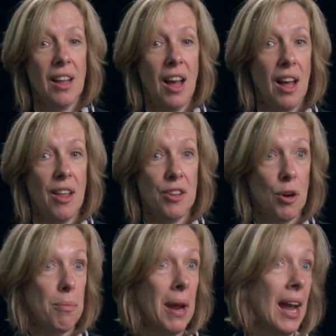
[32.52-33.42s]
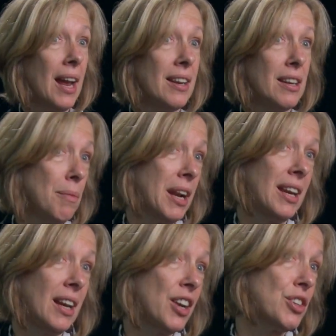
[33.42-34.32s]
They're banned in
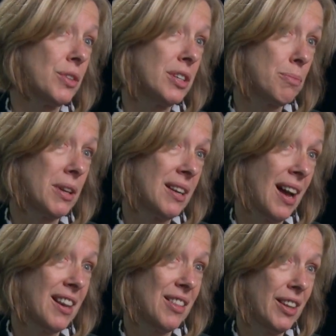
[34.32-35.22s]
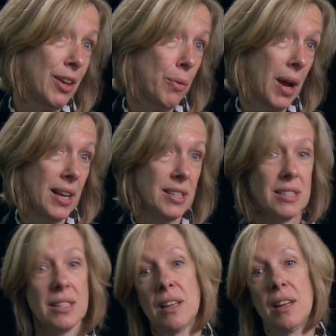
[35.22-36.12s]
many countries, but not in the
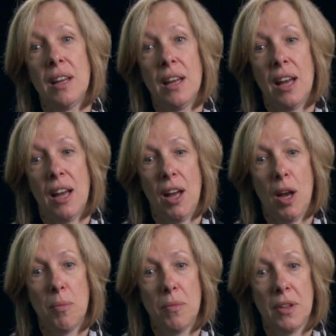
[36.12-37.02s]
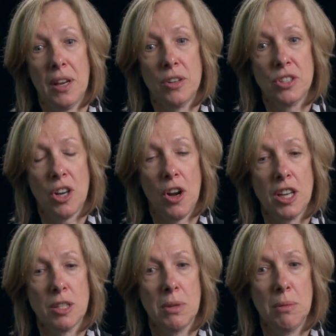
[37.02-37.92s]
U.S. They are
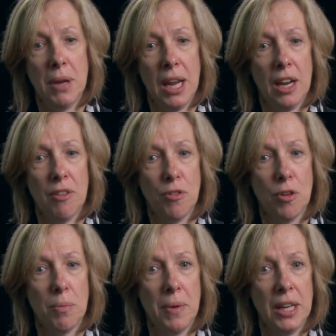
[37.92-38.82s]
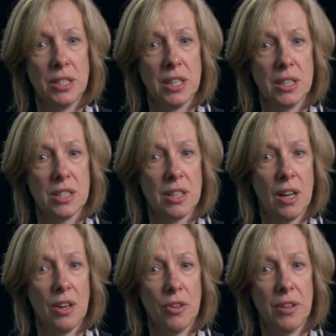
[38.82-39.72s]
starting to be banned for patients
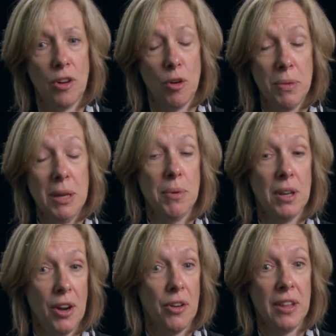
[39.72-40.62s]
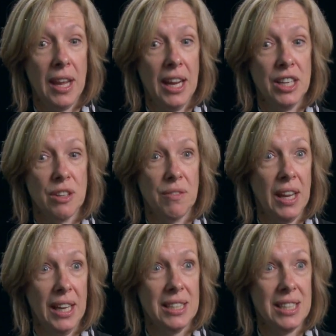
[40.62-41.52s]
or people under the age of
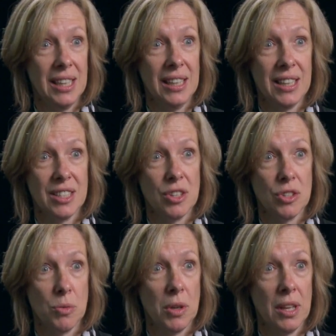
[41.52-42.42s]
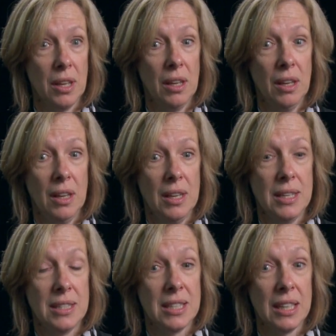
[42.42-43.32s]
18, because there's really
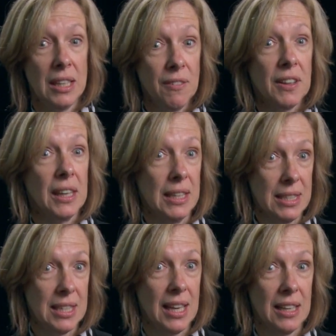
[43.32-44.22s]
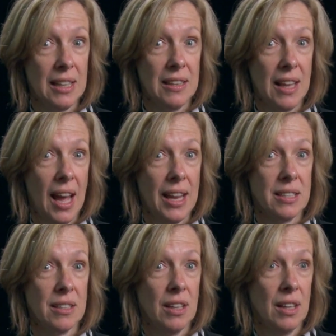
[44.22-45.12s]
significant data that